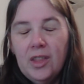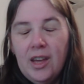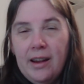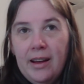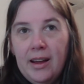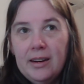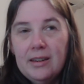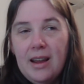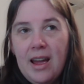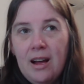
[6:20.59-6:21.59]
that
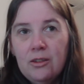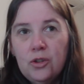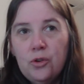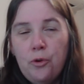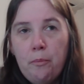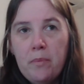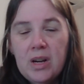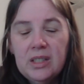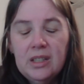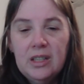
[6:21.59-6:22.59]
outdoor
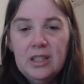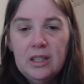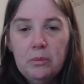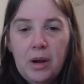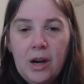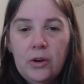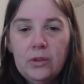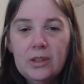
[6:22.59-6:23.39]
musky smell.